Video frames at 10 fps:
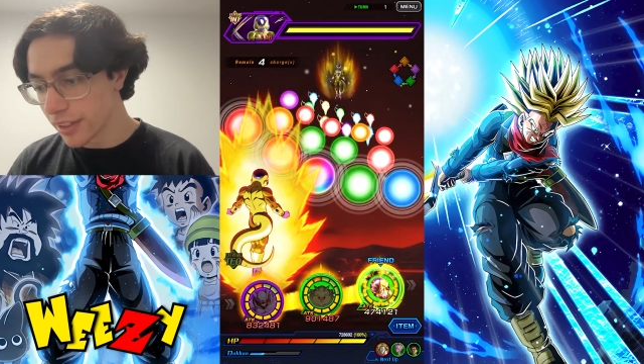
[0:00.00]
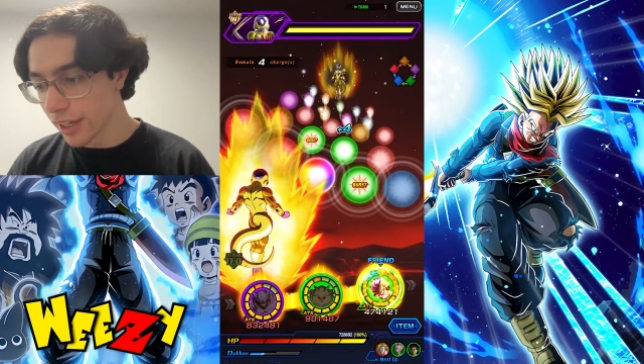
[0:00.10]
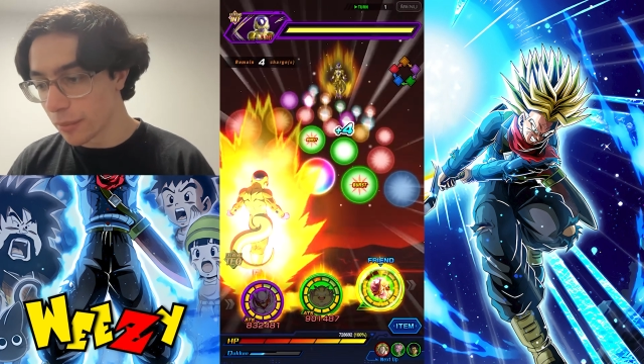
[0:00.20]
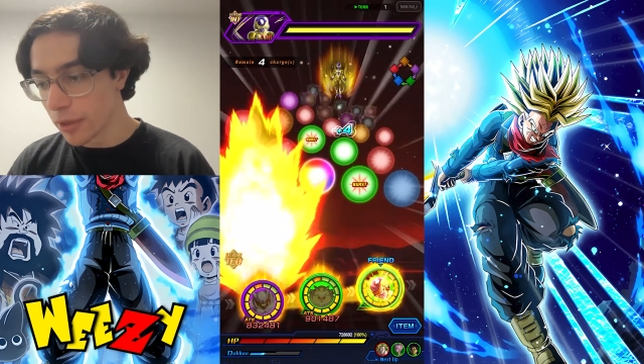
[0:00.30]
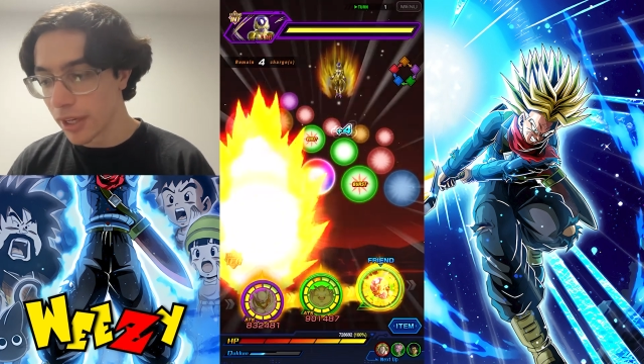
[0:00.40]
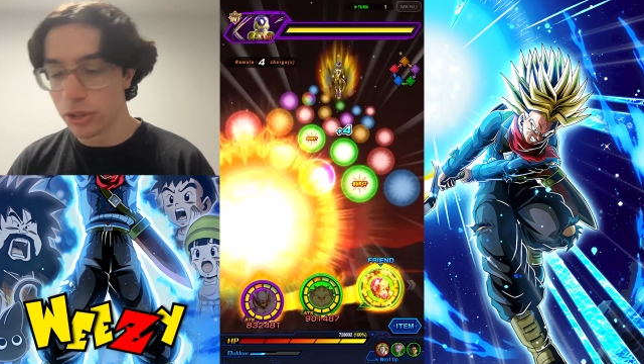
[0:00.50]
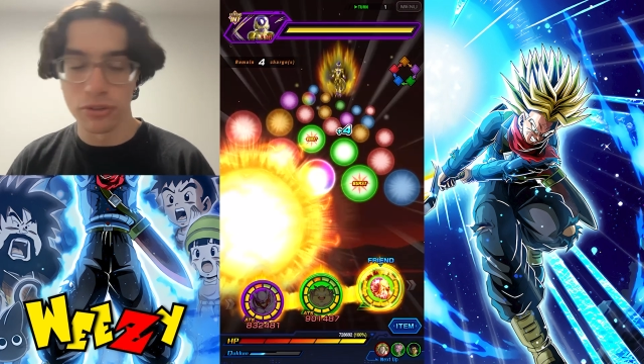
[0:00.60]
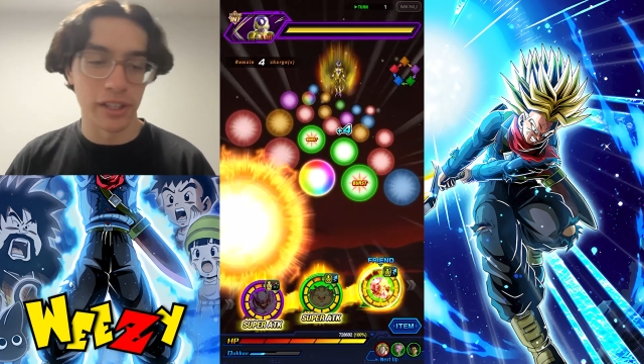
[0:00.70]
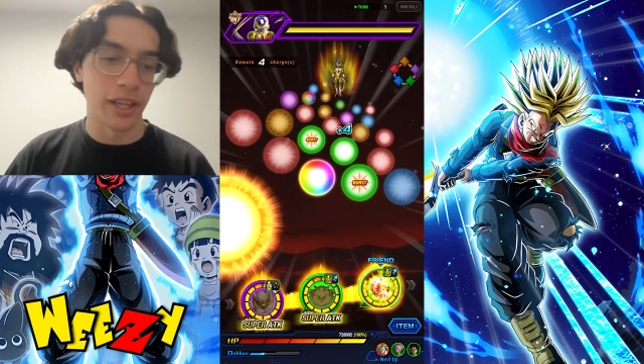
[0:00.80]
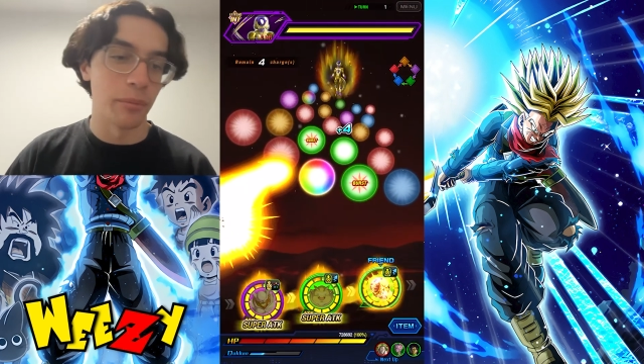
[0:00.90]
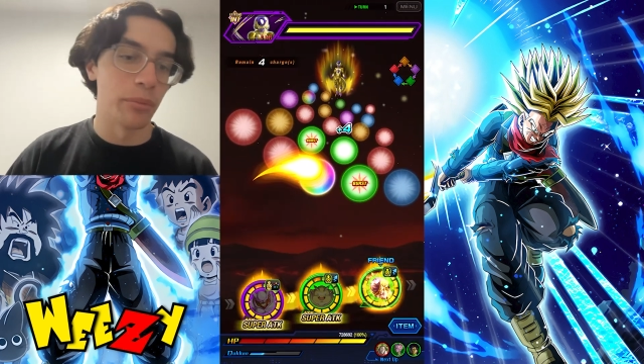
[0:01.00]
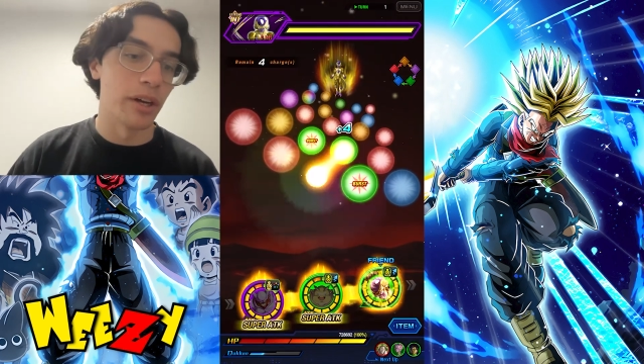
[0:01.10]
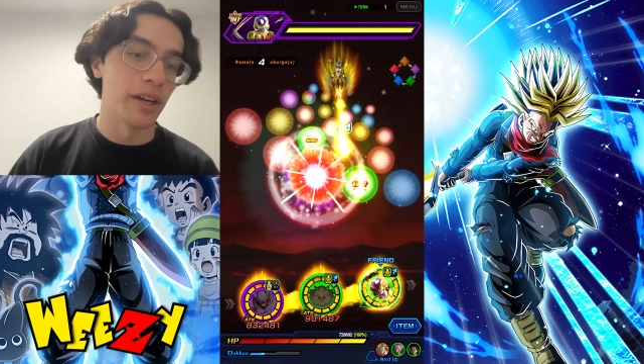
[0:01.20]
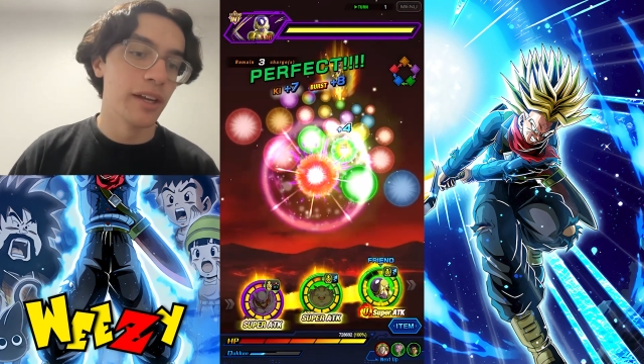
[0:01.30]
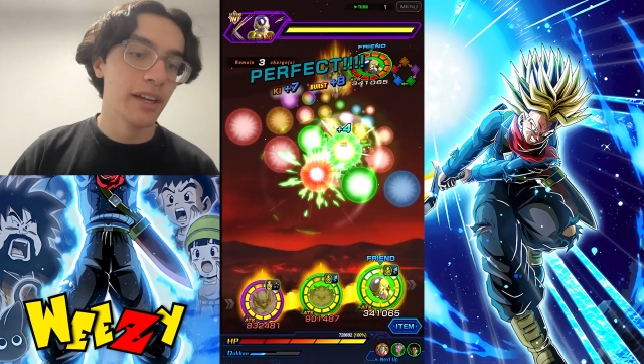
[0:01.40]
I'm not using them, but
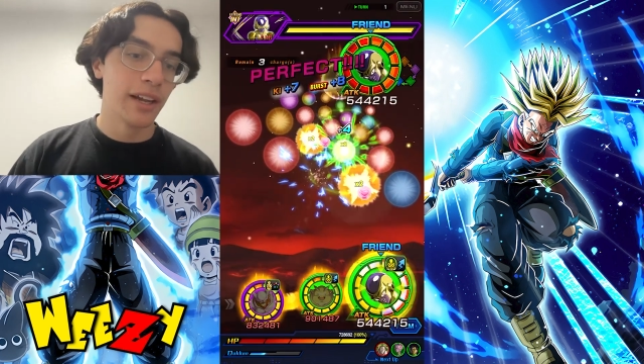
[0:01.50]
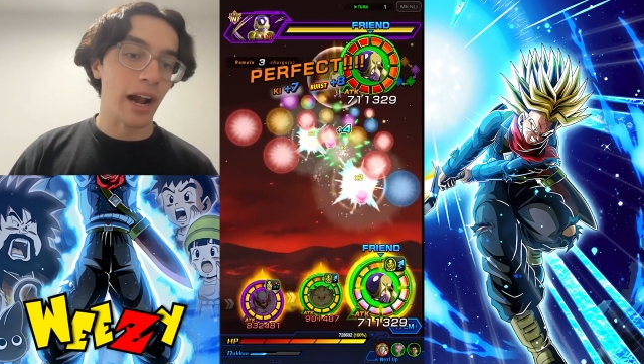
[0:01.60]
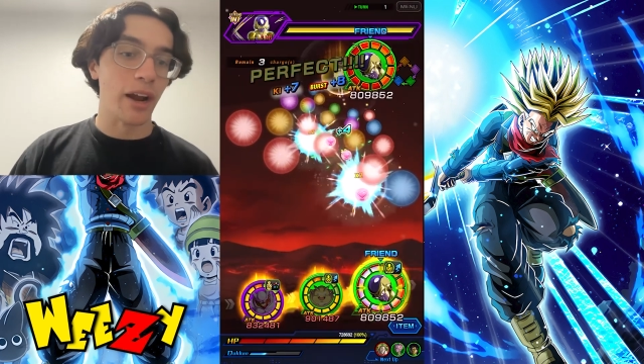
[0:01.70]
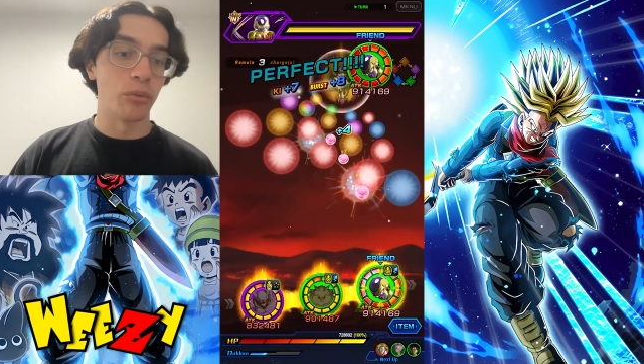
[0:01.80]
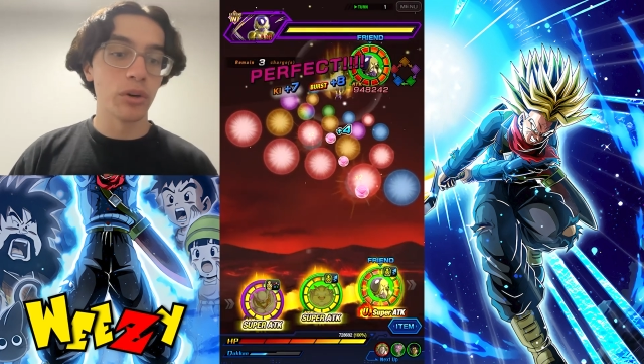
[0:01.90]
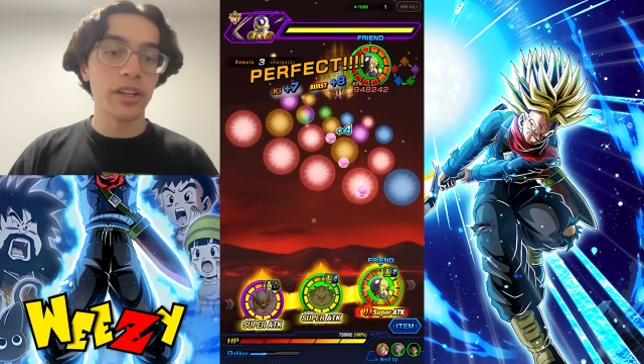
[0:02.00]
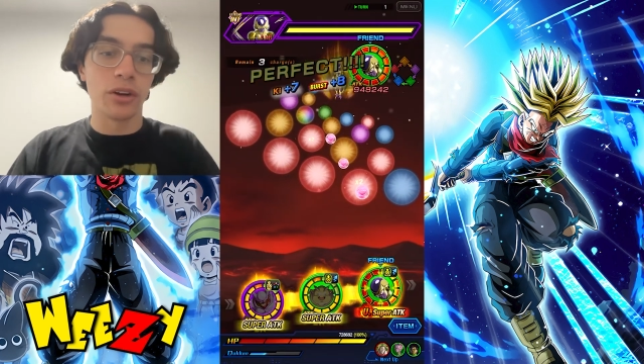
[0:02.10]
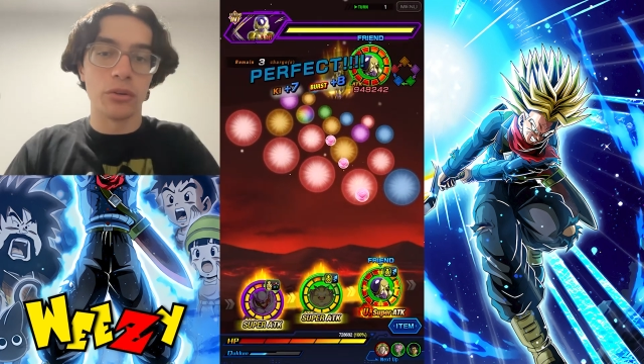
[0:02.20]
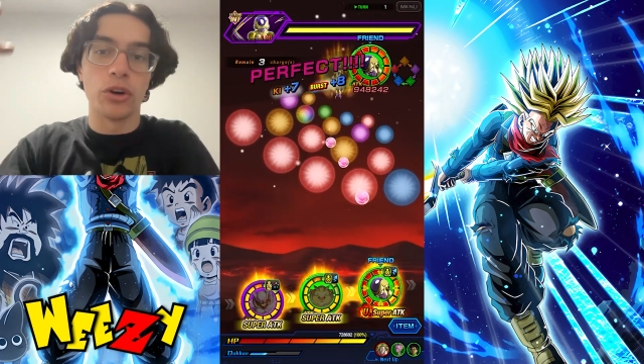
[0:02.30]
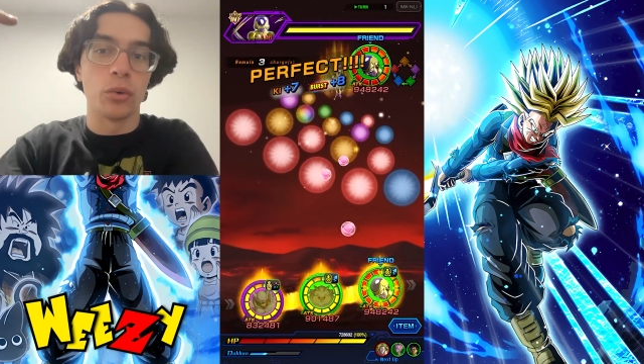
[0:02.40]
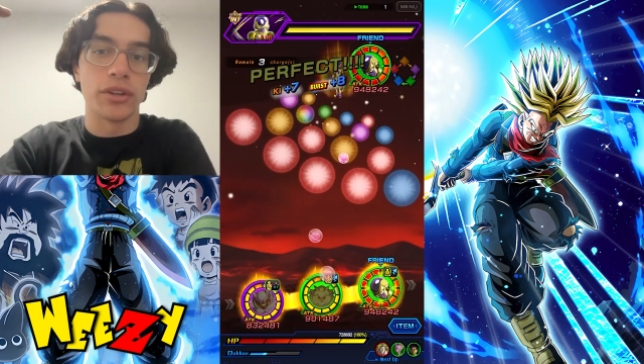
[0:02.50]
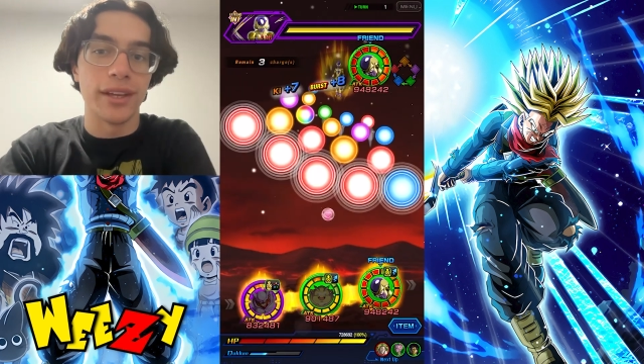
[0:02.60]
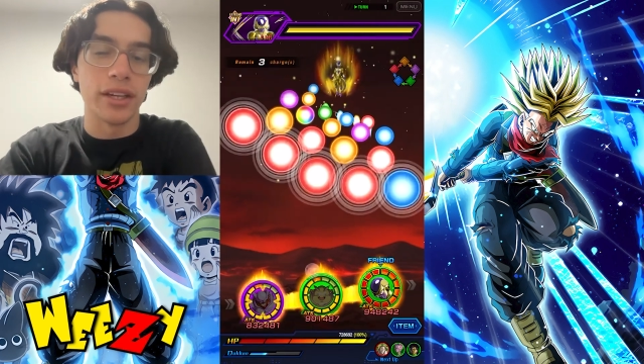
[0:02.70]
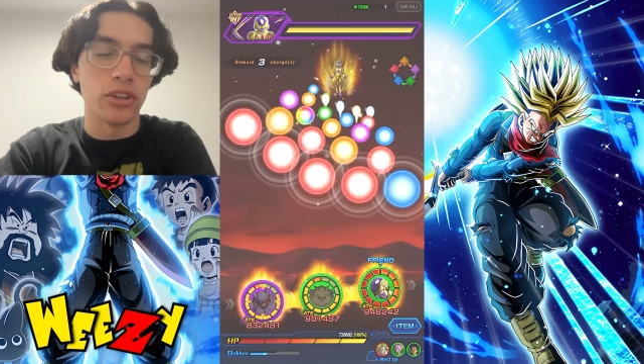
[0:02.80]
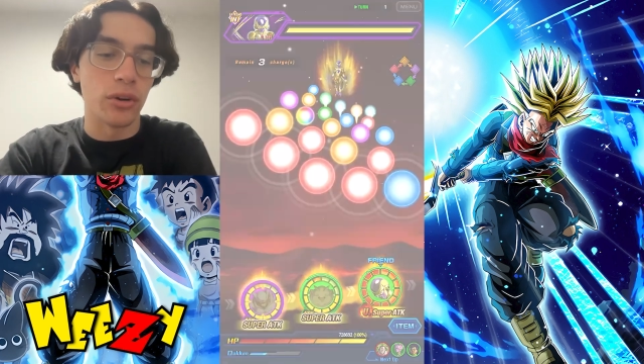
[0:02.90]
I really don't know what
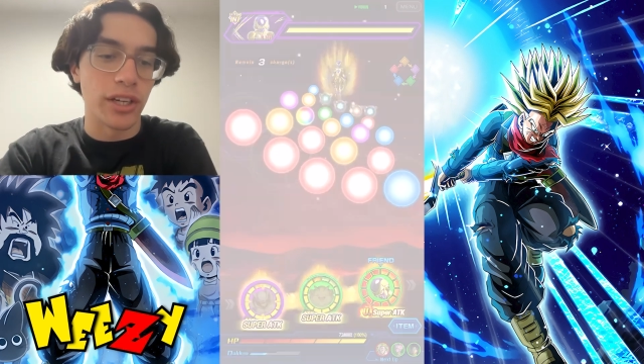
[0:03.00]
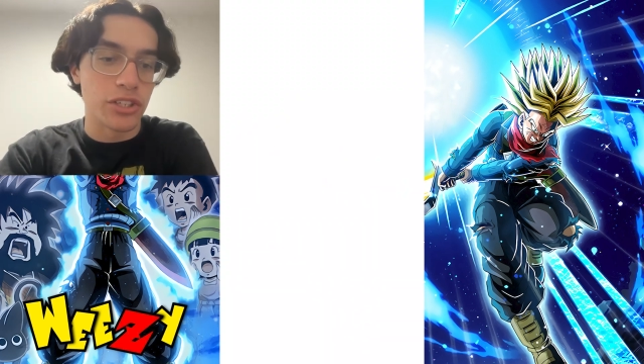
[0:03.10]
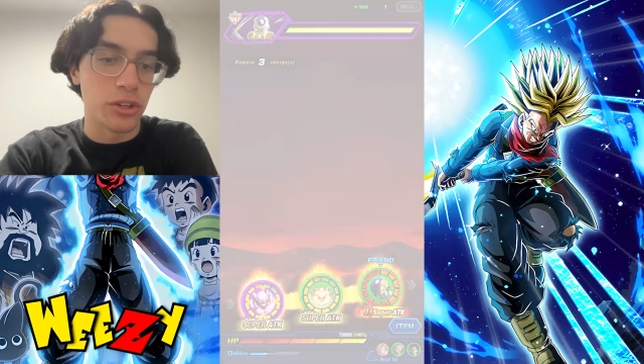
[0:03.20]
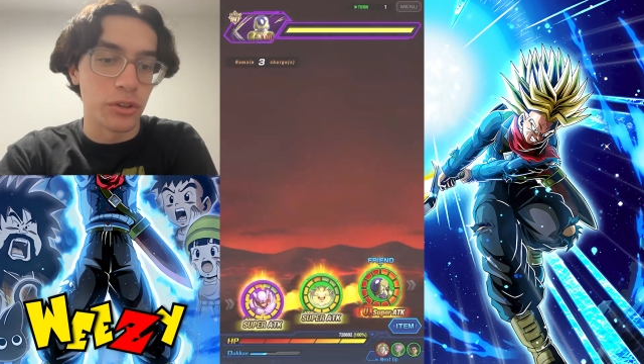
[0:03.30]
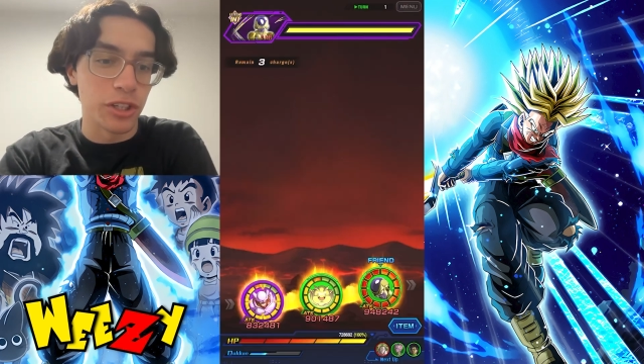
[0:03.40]
they do. I just know that you